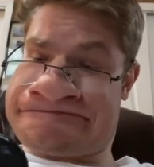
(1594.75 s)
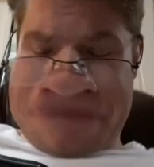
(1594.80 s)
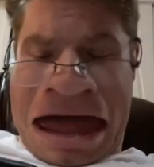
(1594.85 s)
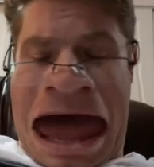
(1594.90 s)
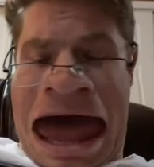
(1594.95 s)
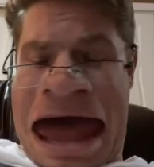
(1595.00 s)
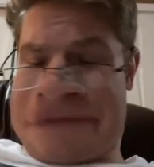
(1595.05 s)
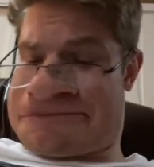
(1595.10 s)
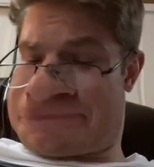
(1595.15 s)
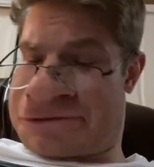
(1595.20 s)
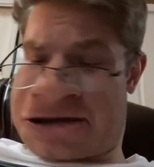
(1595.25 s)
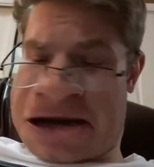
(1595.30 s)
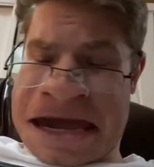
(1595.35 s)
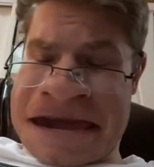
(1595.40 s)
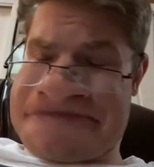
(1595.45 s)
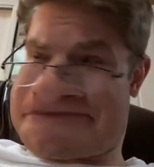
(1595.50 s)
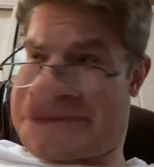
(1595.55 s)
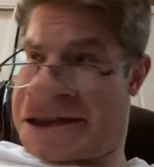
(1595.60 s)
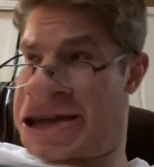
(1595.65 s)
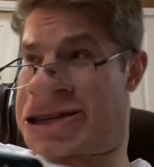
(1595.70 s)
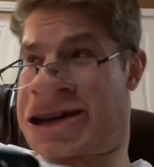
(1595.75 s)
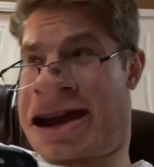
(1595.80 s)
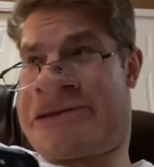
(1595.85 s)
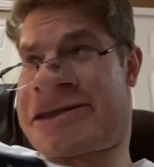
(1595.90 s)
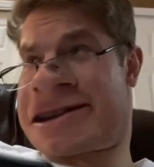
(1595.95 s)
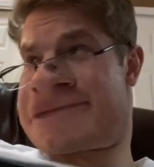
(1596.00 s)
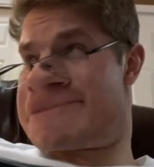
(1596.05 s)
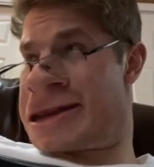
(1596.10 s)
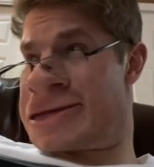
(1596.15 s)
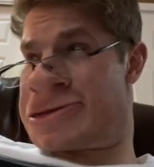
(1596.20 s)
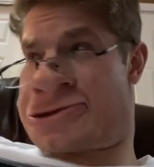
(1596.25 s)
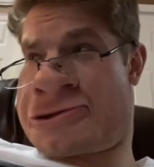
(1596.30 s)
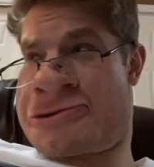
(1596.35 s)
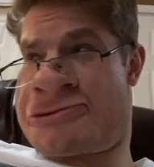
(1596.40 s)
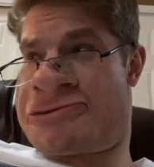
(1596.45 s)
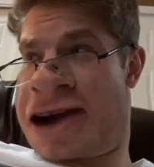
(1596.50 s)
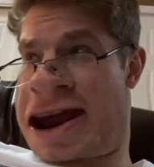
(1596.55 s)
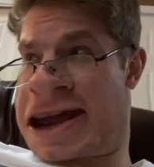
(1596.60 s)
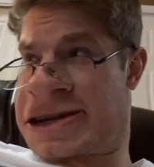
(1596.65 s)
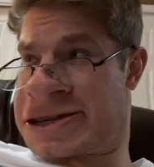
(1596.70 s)
Ah, see? It's already been two
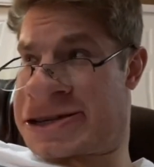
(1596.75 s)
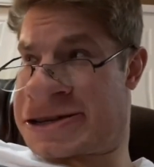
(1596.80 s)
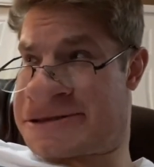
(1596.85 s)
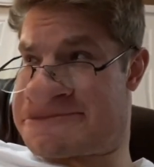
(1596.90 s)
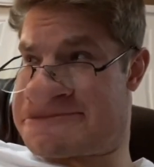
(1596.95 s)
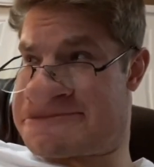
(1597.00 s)
rings.